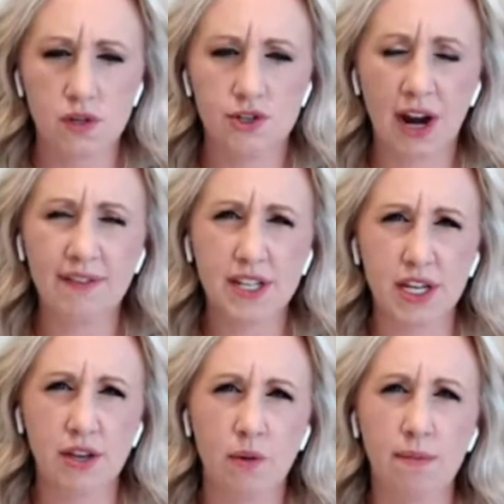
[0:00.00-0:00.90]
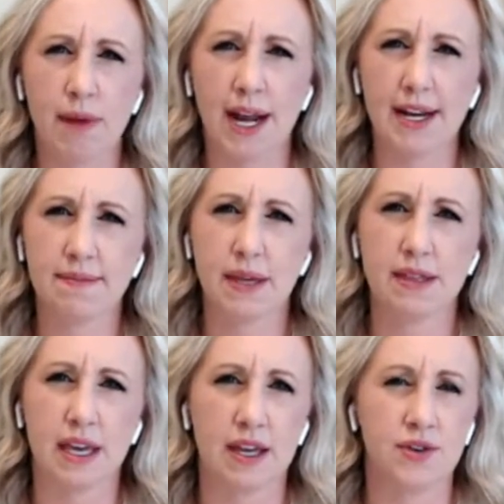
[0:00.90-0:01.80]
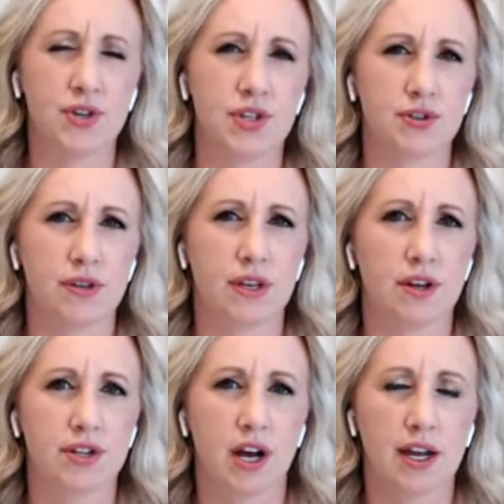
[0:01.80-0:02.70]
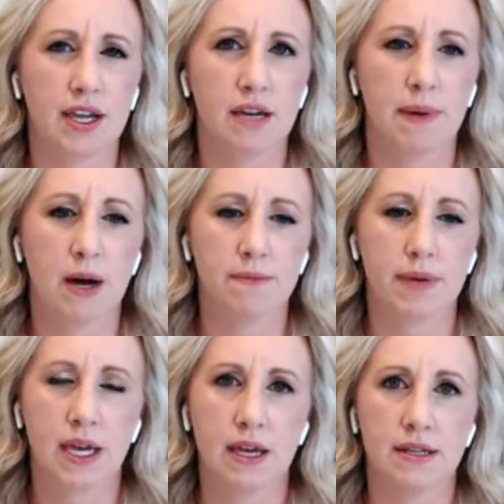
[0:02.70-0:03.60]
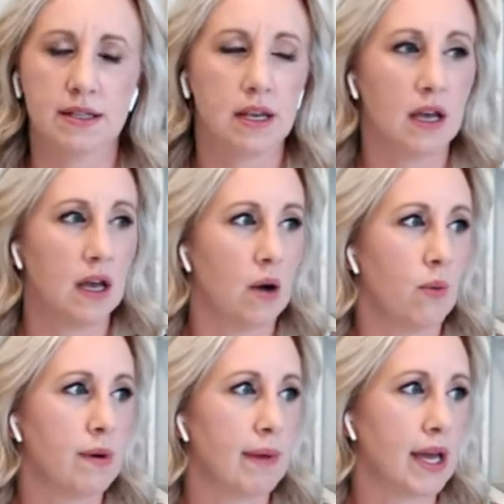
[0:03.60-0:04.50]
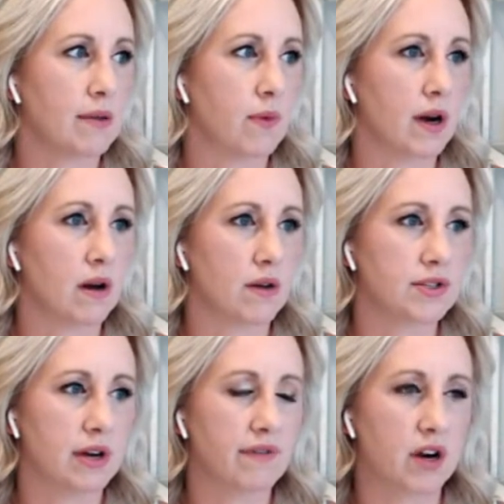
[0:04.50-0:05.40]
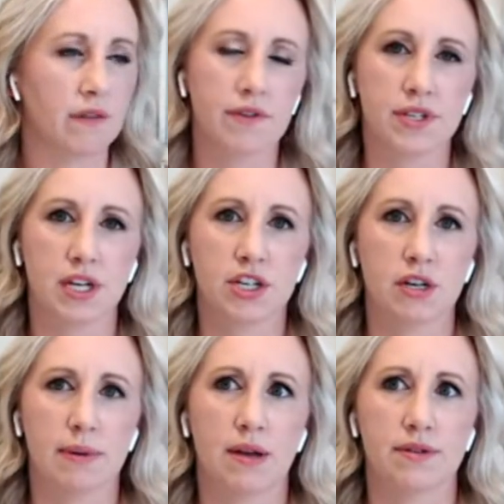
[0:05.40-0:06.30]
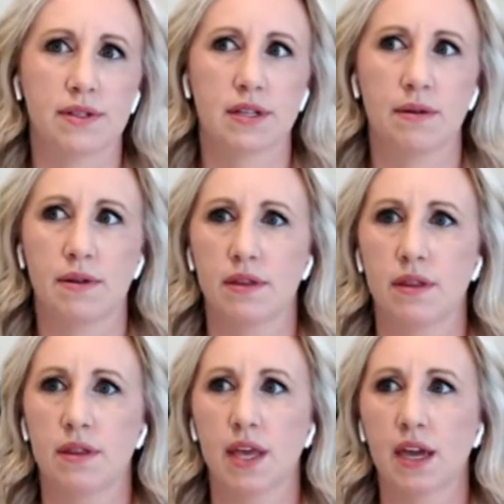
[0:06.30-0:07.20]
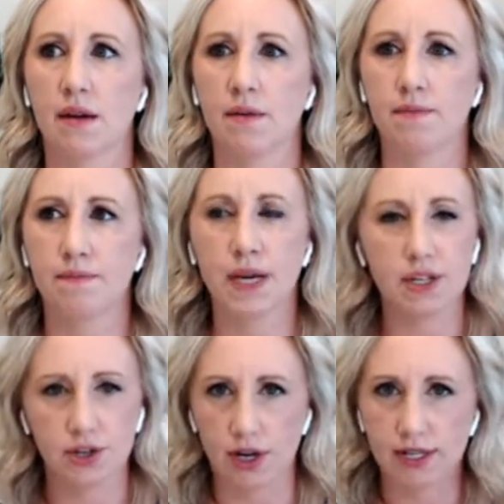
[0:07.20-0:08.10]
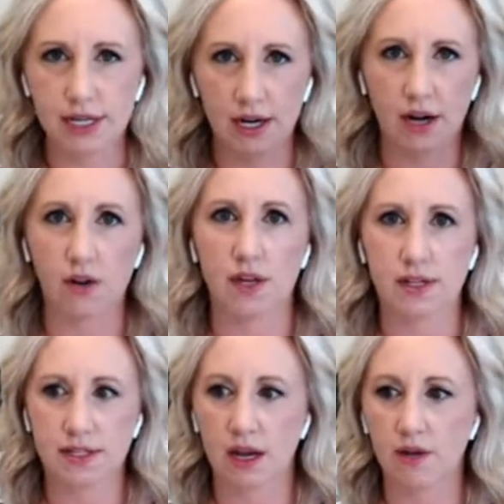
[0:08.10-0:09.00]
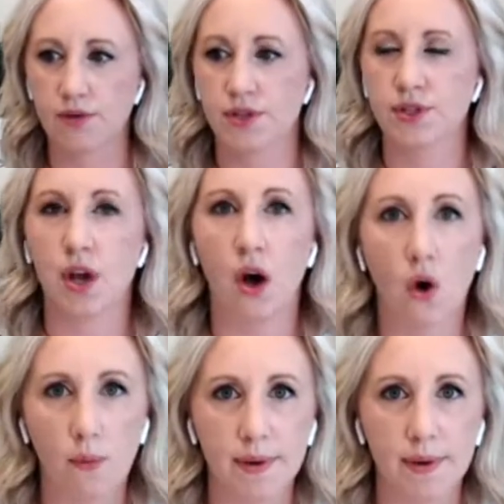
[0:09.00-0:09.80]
Travis, can you remind me the industry that you're talking about? Because we might want to also have a conversation about like Pinterest. And I know that sounds so